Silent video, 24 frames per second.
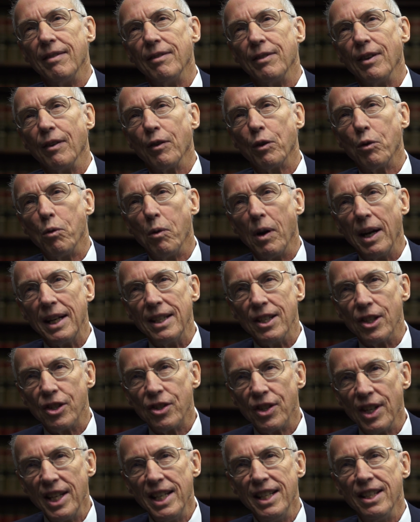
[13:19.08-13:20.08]
never quite
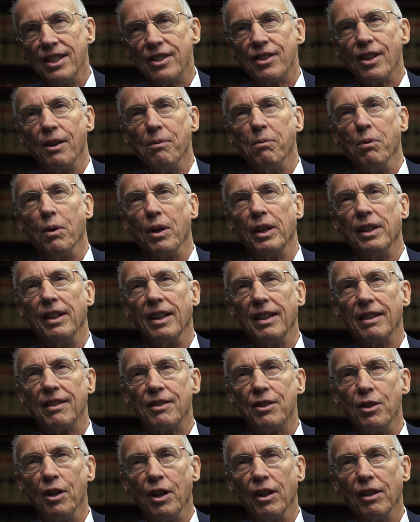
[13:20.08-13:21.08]
seen someone
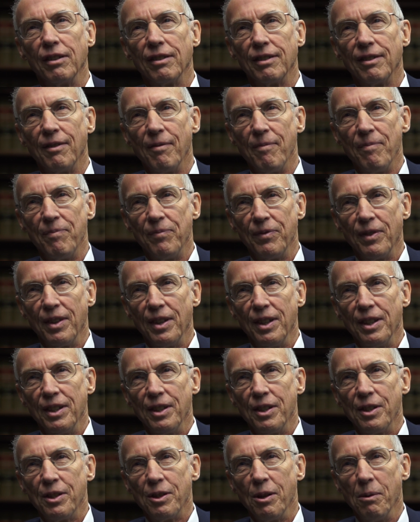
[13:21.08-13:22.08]
that took
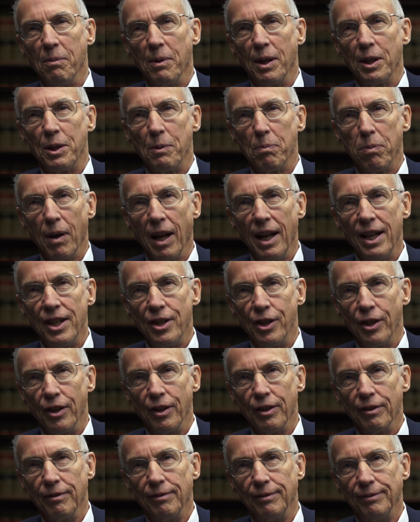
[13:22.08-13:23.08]
so much
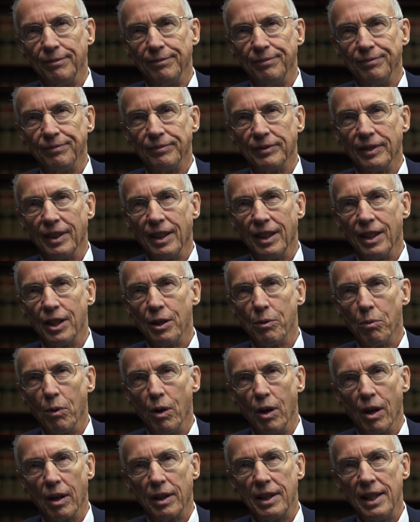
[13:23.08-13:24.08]
pleasure in his
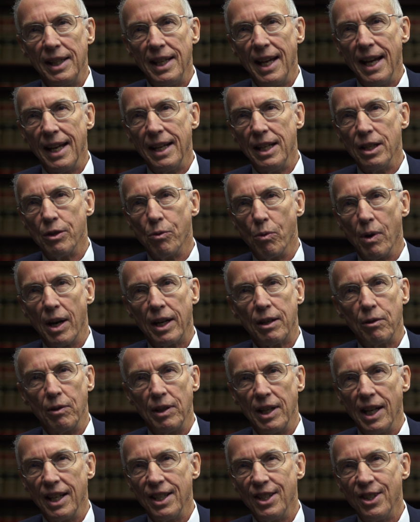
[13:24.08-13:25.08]
work. He had his
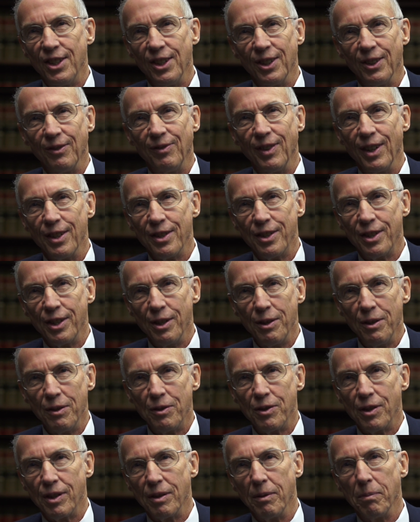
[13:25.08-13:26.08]
recreational
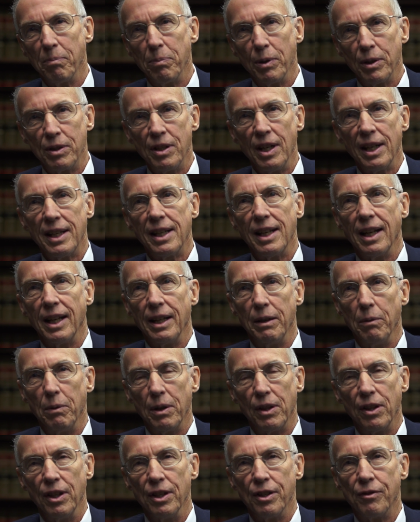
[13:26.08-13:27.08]
pursuits, and particularly
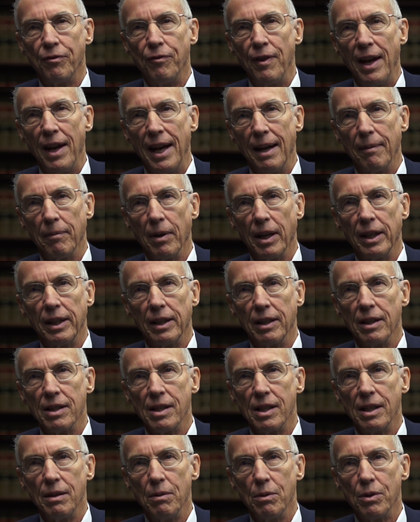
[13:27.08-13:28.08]
with his family,
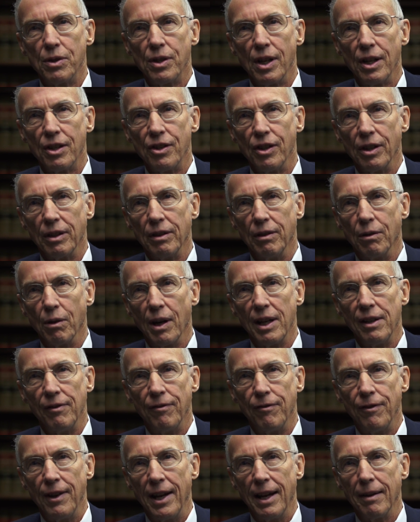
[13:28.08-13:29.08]
because he was such a
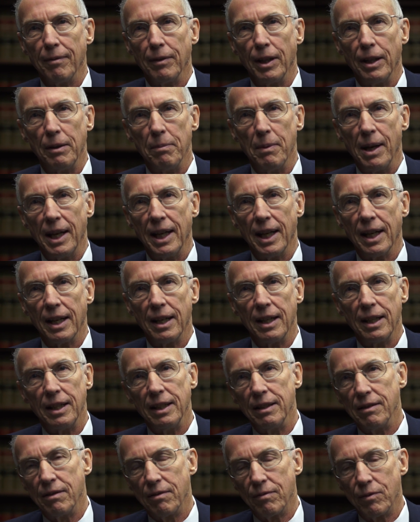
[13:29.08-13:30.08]
great family man and
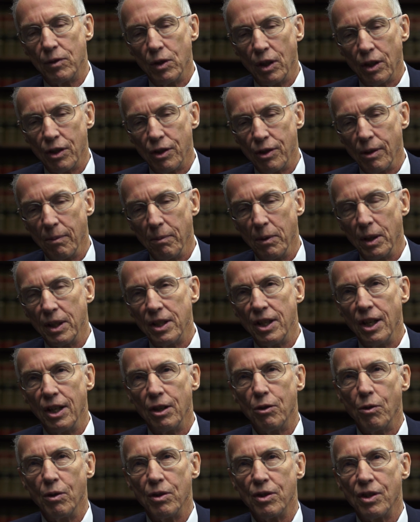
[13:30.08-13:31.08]
he took so much
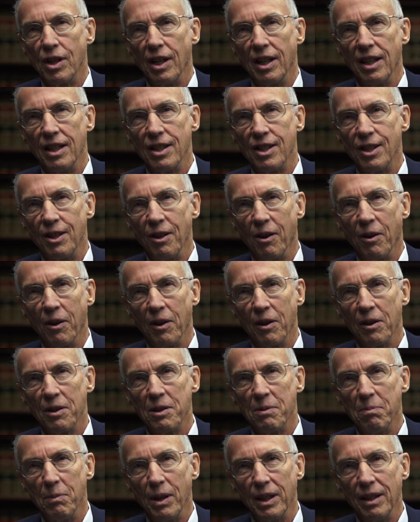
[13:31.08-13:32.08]
interest in his
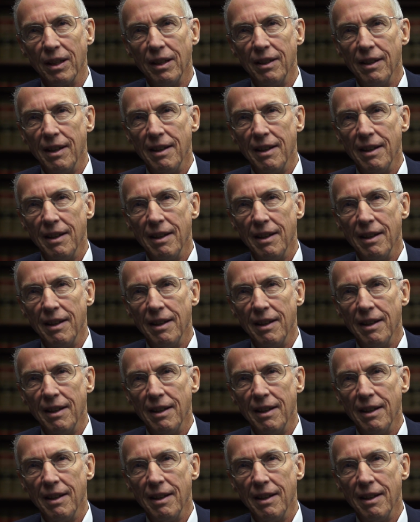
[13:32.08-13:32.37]
daughters, but